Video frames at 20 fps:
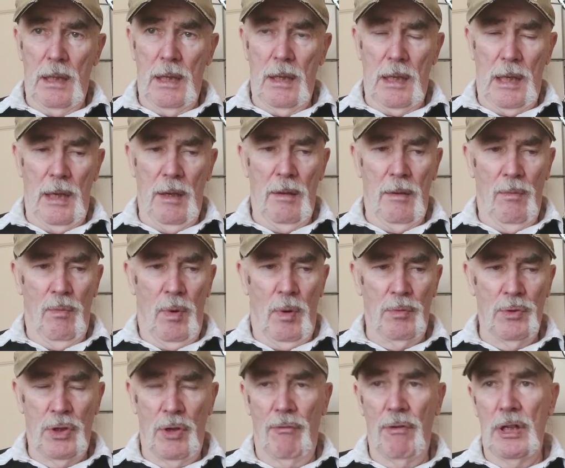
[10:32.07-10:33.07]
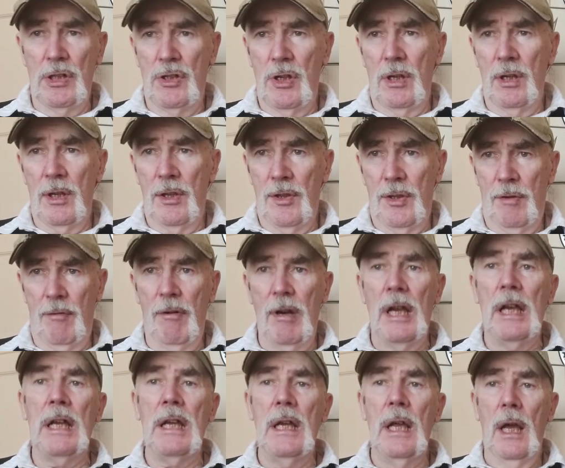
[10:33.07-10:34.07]
what was originally
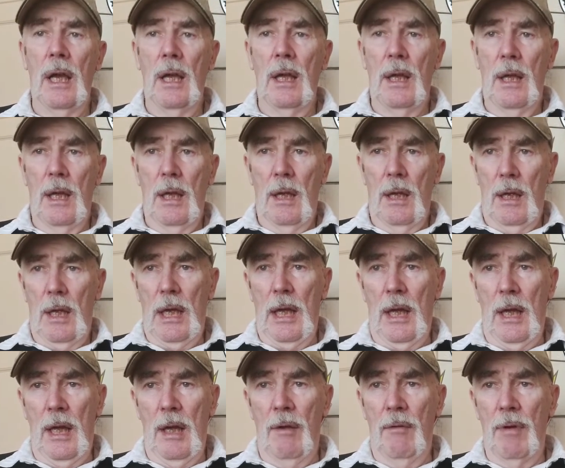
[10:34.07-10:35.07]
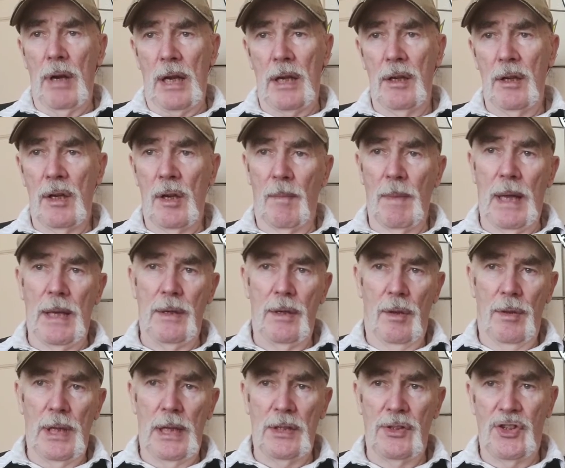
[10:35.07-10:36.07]
three recce commando,
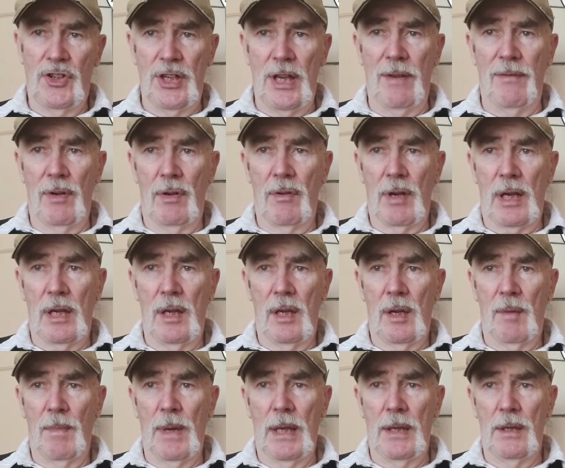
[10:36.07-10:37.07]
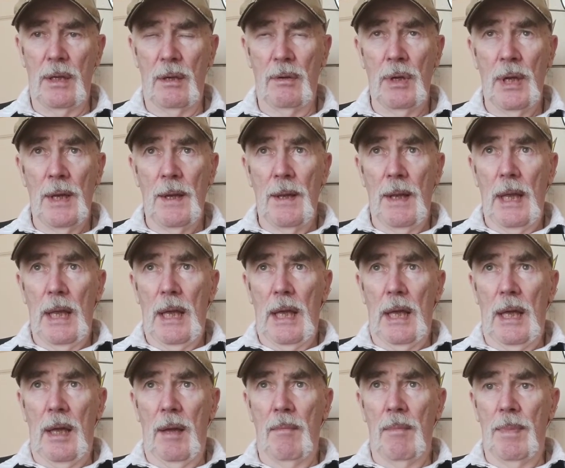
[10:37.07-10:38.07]
then seven recce commando,
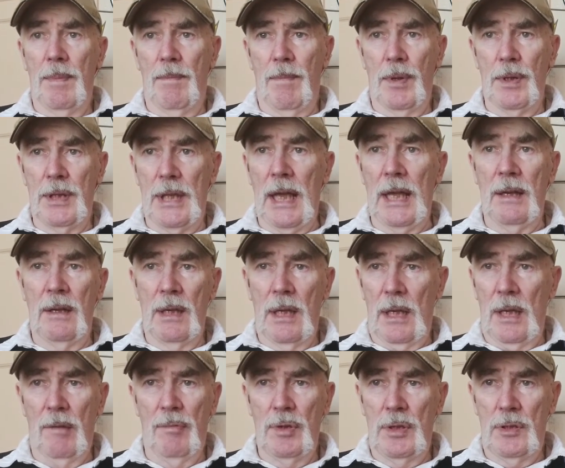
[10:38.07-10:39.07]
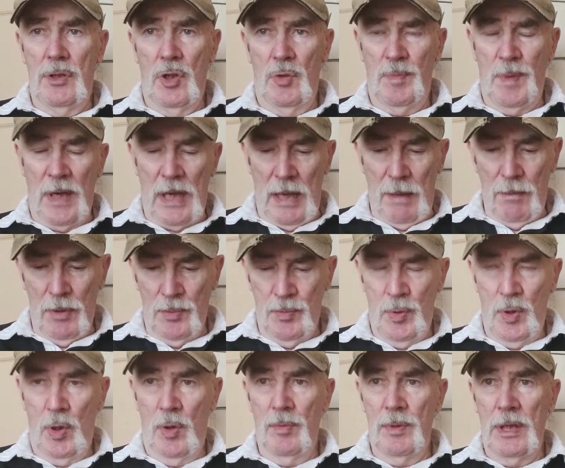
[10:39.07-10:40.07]
but then it just became
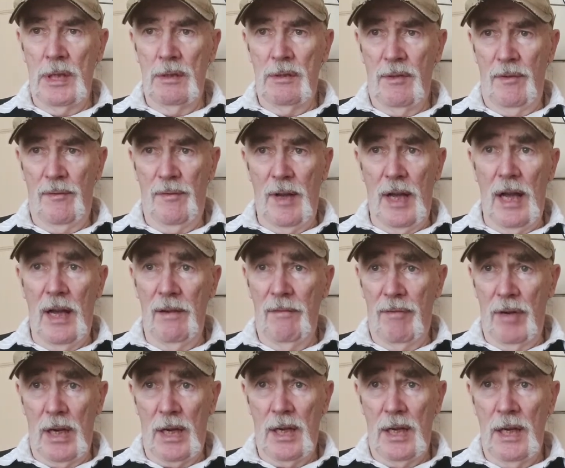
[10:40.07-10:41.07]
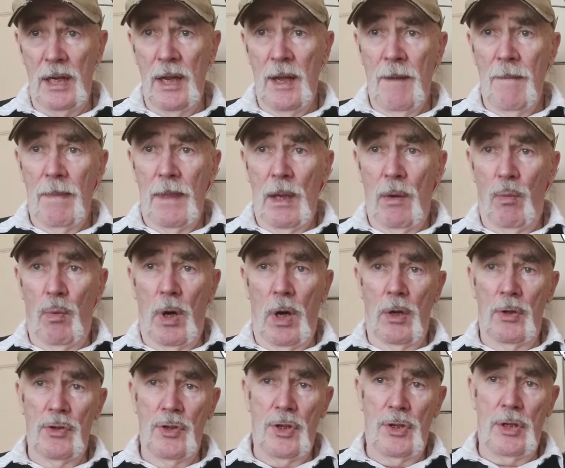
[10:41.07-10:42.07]
absorbed into five recce,
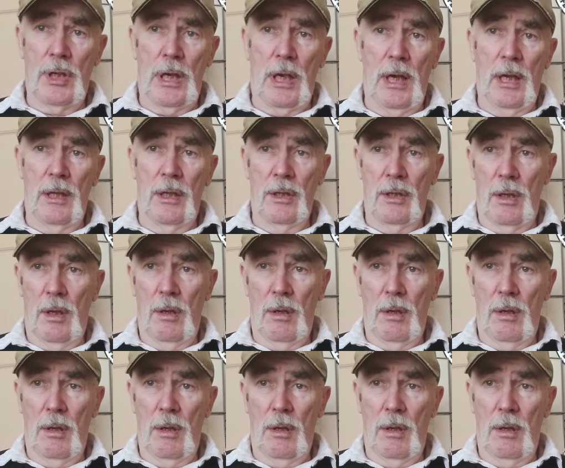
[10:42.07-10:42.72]
was an